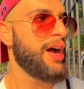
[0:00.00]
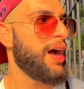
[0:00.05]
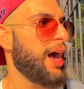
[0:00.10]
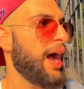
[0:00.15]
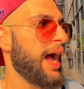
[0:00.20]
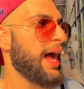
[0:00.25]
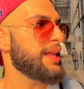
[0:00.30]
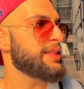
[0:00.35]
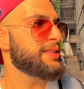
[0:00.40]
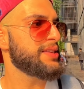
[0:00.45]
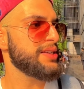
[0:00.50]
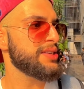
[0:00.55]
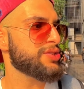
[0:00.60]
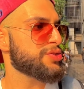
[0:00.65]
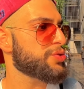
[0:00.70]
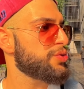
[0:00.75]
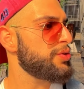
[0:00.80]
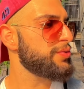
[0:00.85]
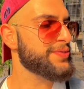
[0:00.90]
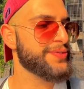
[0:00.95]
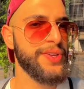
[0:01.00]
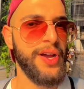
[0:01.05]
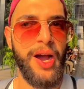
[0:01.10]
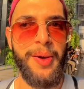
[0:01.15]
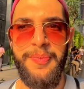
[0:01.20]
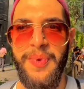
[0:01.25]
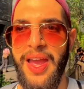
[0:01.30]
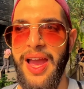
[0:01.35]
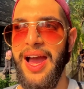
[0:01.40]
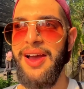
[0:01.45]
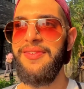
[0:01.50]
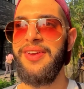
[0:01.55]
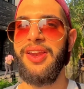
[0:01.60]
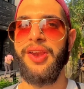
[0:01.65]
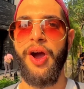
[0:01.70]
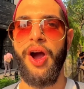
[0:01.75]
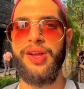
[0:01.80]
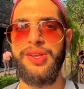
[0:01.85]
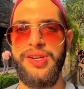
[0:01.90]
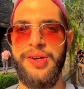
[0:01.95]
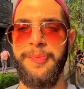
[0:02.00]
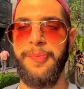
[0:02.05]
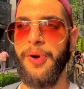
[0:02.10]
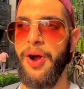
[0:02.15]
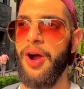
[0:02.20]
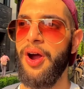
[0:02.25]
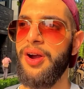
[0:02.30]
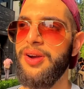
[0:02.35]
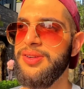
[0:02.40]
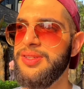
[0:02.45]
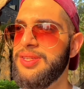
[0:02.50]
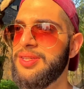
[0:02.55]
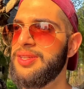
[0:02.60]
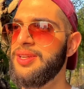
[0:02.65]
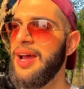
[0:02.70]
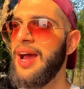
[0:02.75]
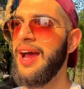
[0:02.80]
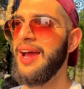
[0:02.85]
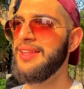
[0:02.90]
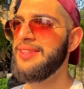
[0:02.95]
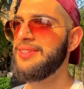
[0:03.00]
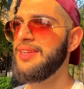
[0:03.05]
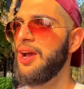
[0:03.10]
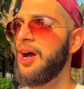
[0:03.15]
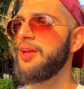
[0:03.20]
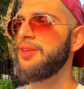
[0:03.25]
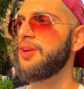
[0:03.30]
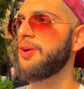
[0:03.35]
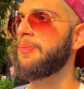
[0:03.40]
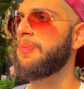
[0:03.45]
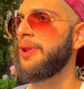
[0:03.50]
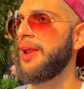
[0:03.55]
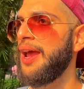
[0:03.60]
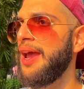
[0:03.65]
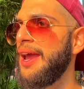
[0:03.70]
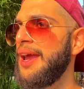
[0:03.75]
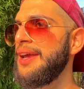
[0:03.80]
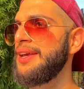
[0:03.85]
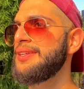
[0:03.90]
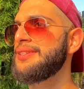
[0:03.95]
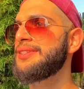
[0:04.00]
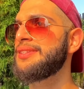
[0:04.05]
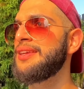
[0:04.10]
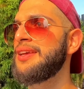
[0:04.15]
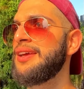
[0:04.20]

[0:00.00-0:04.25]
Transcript: At this rooftop we have another part at the other place,